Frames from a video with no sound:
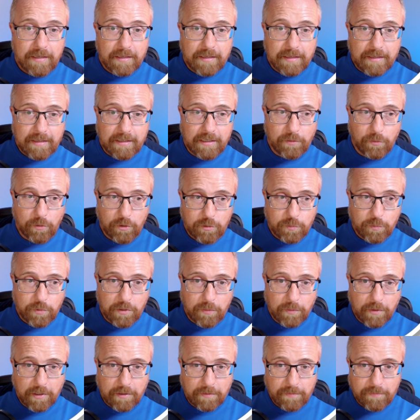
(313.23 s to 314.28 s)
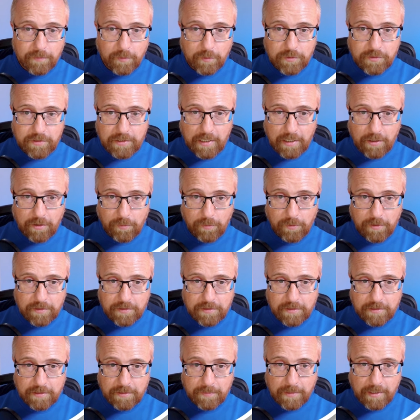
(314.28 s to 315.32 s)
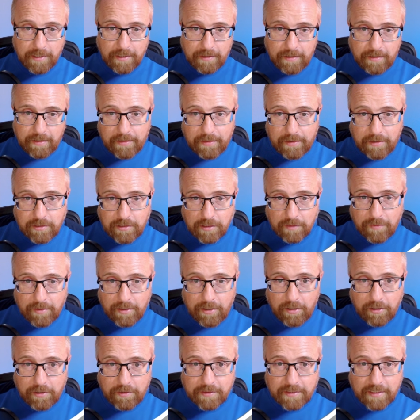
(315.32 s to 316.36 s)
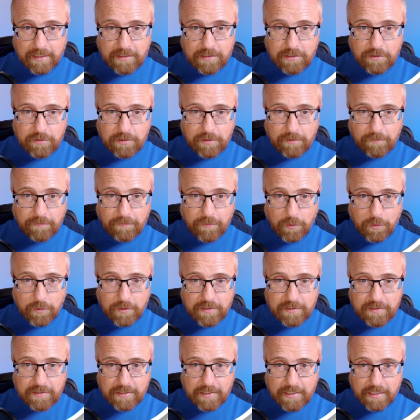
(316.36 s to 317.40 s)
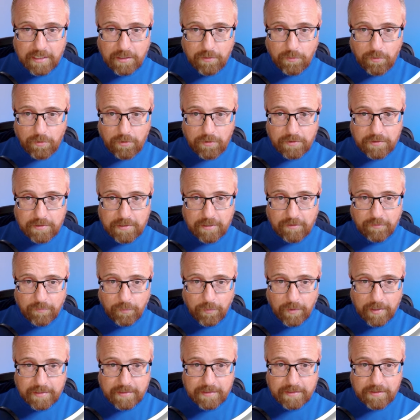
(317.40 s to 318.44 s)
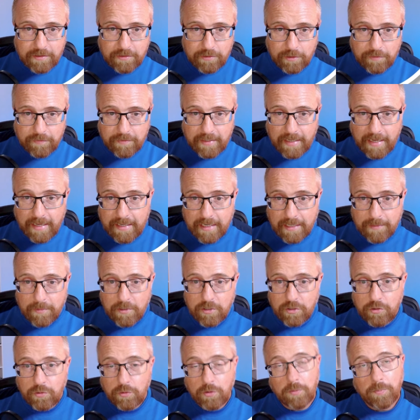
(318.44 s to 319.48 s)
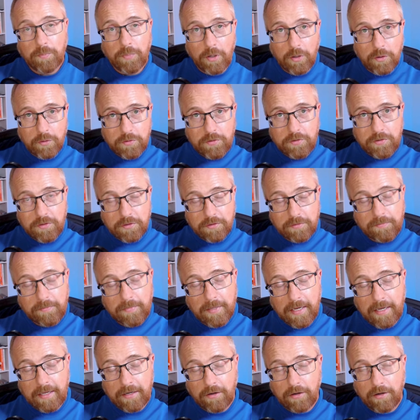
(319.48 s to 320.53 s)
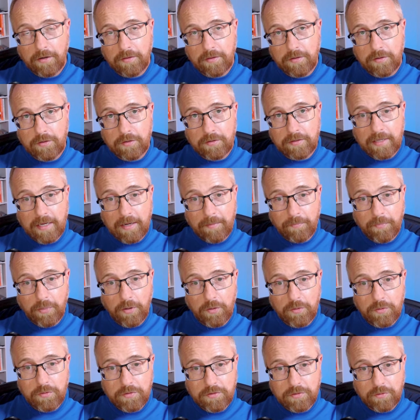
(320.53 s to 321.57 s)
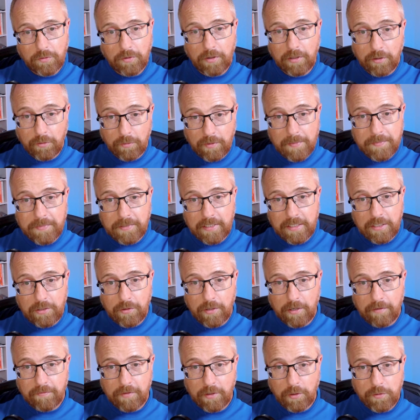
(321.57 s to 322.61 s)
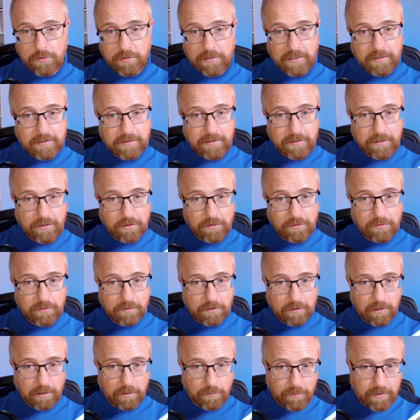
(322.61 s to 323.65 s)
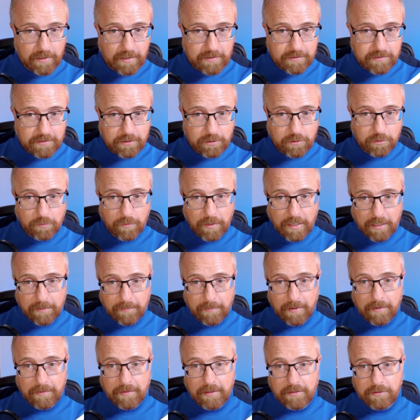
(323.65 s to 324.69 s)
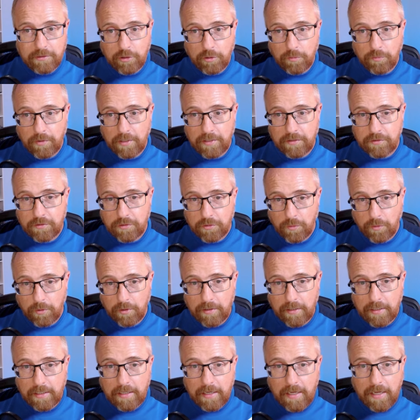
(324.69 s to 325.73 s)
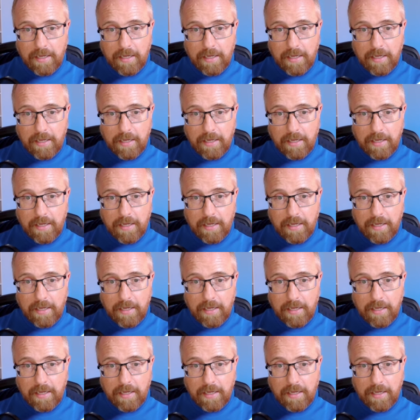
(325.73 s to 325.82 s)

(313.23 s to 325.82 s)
And it works pretty well. We'll see how it works in just a minute. Generate alt text using focus keywords if present. So if you add an image to a post and on that post or on your website you have Yoast SEO, All One SEO, Rank Math, SEO Press, Squirrely,